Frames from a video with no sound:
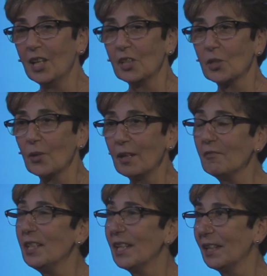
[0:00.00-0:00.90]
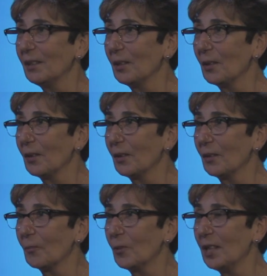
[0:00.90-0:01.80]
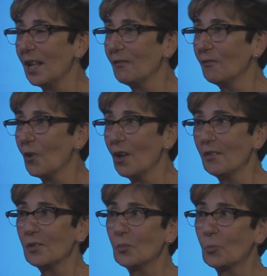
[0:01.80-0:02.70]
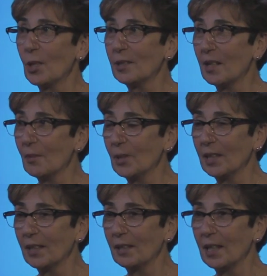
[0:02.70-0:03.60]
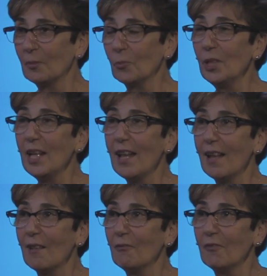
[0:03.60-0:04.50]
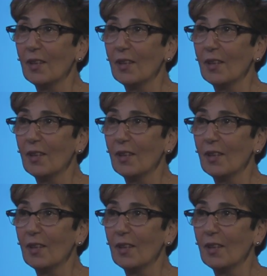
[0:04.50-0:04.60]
So every day we have all this bread coming in, and we have,